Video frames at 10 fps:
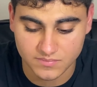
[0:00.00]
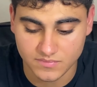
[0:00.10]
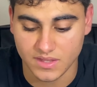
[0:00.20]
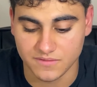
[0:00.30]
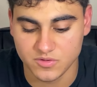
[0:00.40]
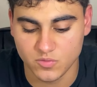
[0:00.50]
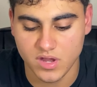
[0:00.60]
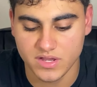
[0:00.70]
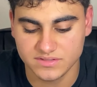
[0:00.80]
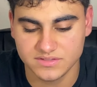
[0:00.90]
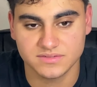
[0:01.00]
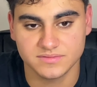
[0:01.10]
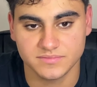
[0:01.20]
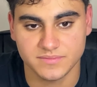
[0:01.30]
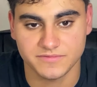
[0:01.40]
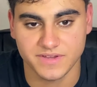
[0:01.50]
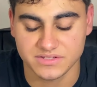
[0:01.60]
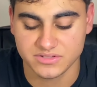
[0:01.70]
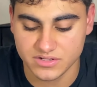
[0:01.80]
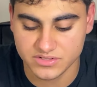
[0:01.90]
if you want fast
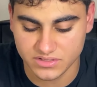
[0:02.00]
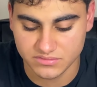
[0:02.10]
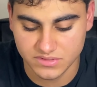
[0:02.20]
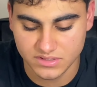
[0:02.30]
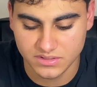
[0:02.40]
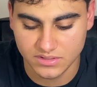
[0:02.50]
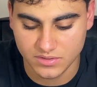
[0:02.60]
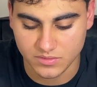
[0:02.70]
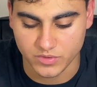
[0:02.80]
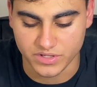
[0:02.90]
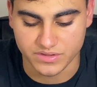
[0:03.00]
charging with